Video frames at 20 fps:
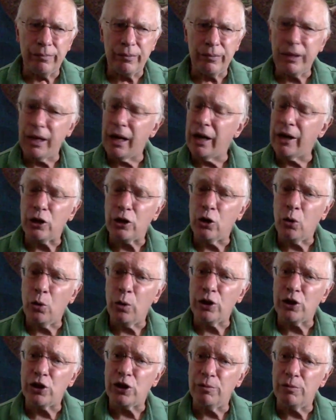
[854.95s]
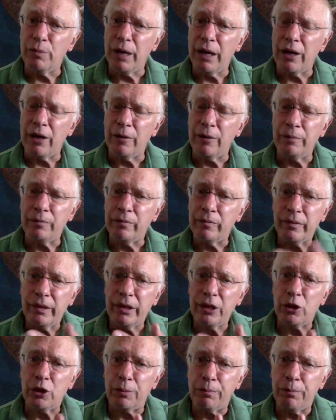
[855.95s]
non-coercive manner,
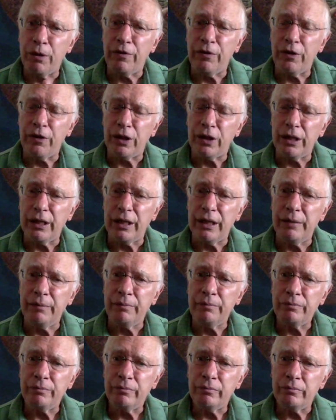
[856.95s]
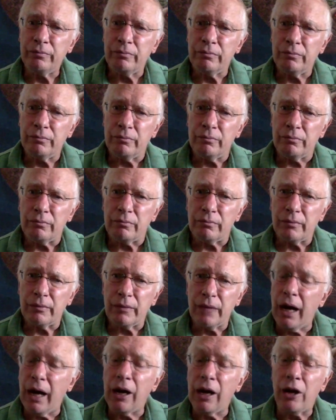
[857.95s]
these are perfectly
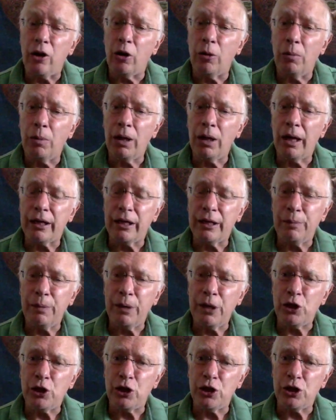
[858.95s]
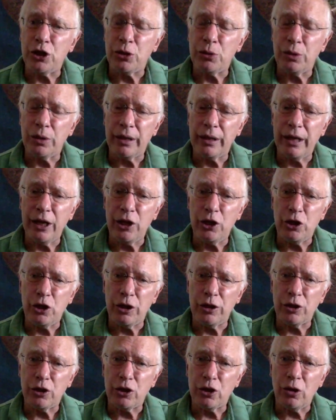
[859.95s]
honorable occupations to engage
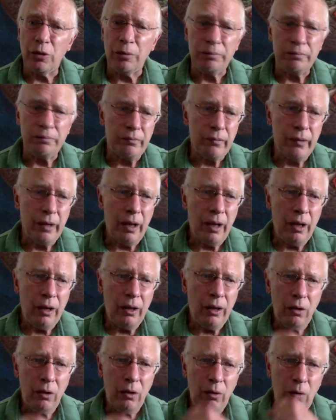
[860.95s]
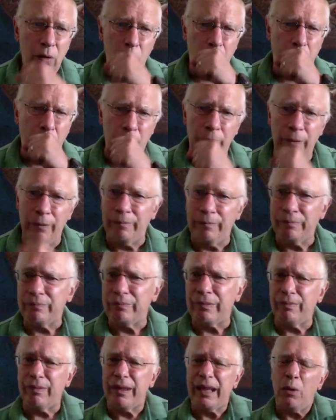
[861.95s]
in. So
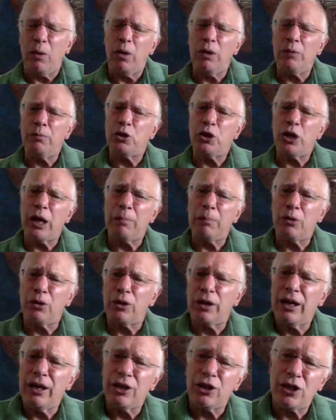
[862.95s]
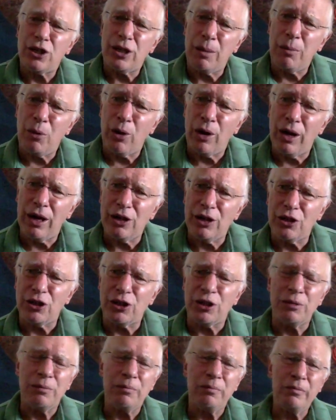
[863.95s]
that one chapter kind of
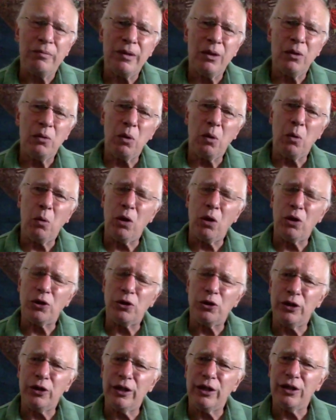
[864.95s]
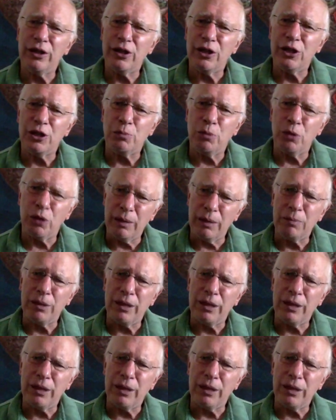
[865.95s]
summarizes what Walter did in his book.